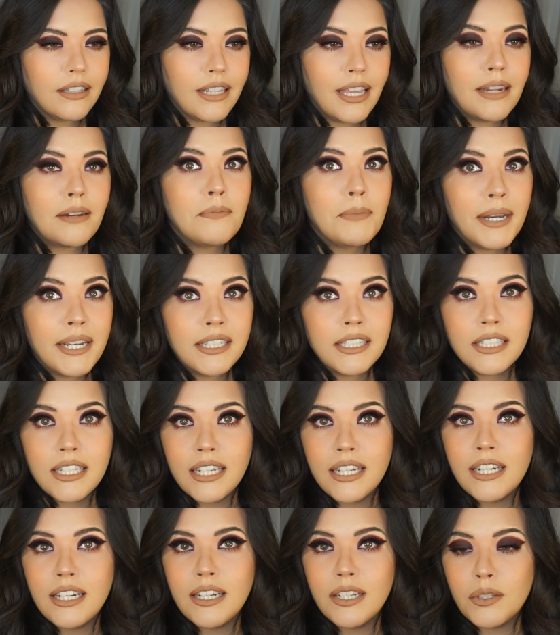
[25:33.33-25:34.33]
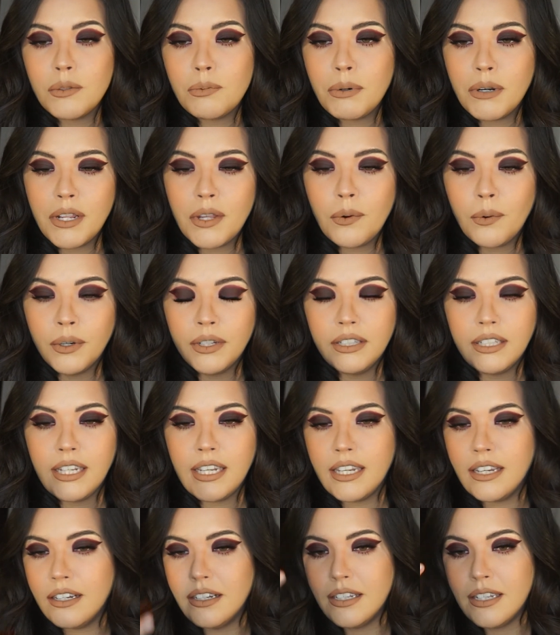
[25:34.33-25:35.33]
and my skin is pretty
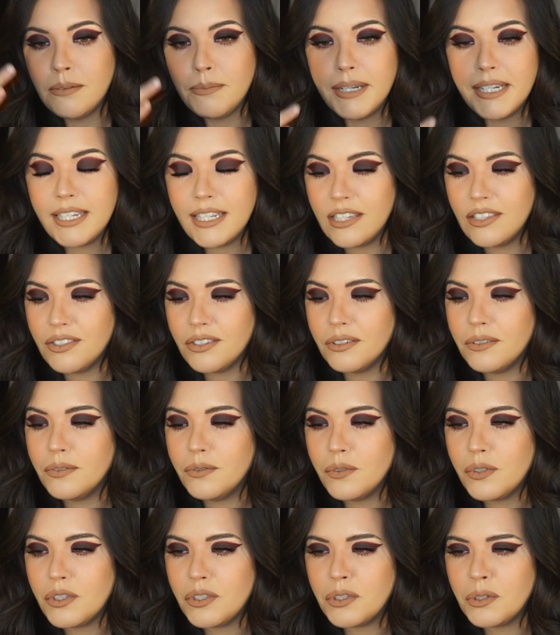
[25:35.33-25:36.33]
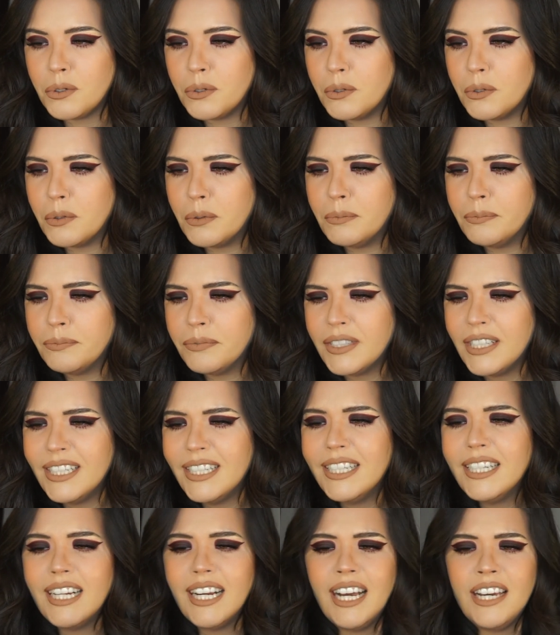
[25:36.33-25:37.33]
oily in my T-zone, so
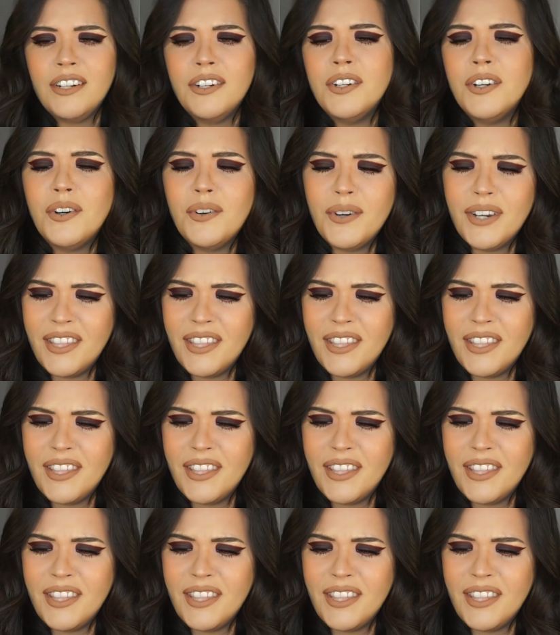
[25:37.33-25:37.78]
I don't know.